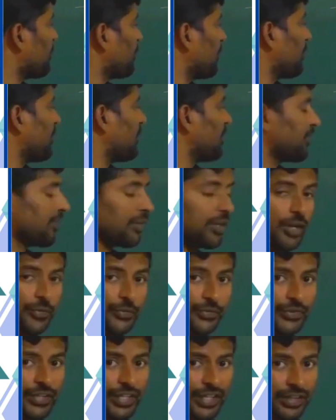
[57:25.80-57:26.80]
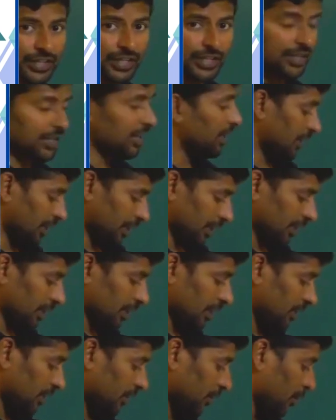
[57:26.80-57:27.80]
frequency of C13?
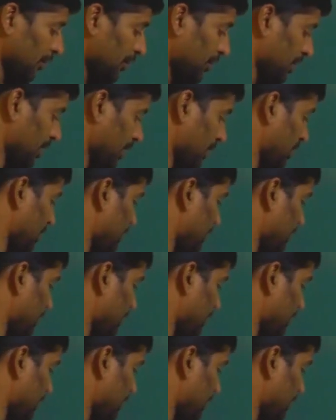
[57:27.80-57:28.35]
That is the question.